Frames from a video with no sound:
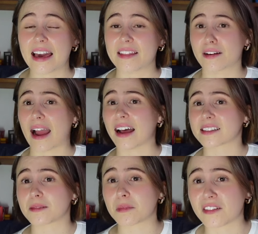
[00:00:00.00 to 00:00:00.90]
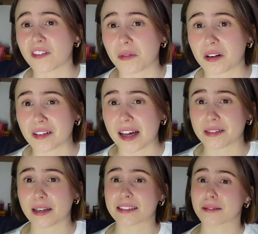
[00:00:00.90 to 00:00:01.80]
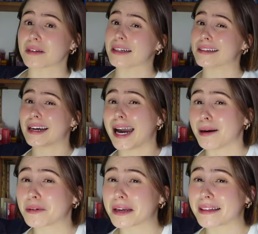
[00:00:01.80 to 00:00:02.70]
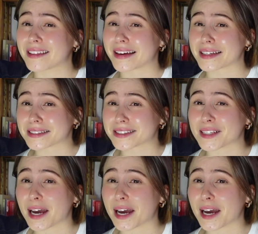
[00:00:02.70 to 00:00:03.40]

They're asking me if I want a lap dance. I'm like, I'm okay, thanks.